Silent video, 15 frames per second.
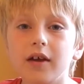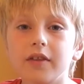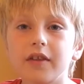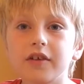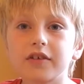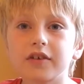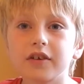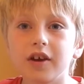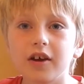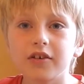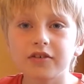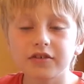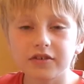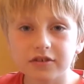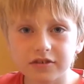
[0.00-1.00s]
that
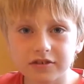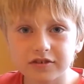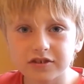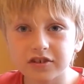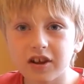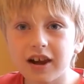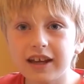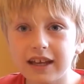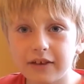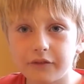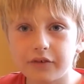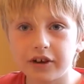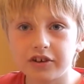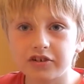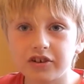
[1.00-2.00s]
sliding
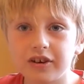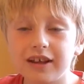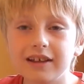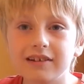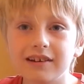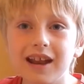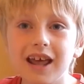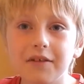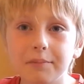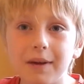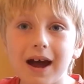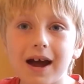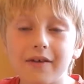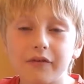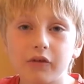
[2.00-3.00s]
friction is less
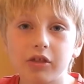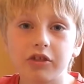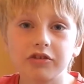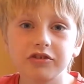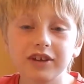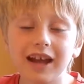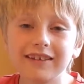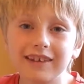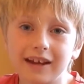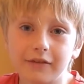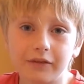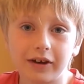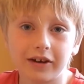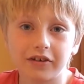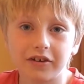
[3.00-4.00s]
powerful than static
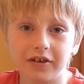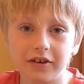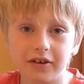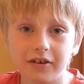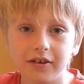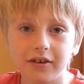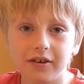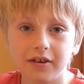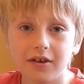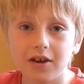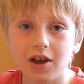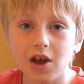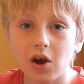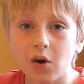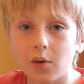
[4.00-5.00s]
friction?
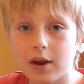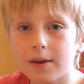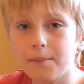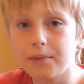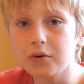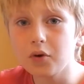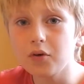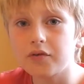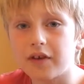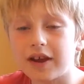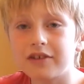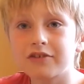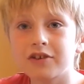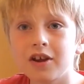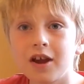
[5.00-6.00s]
We can prove
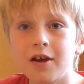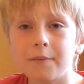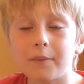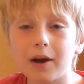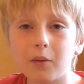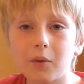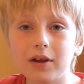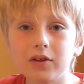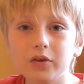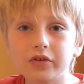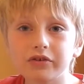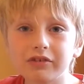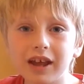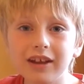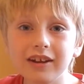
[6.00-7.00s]
it by when you're
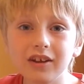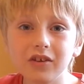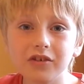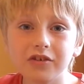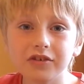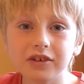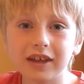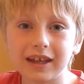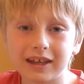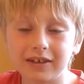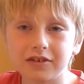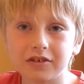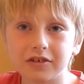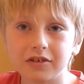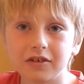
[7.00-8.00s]
standing on
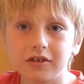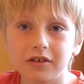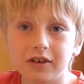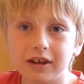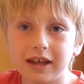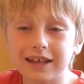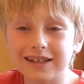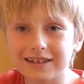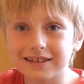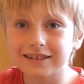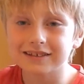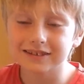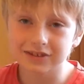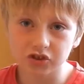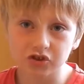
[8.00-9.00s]
skis,
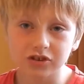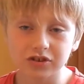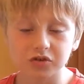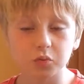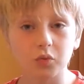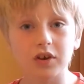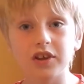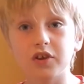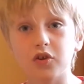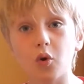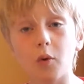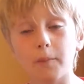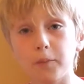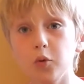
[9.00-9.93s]
when you're not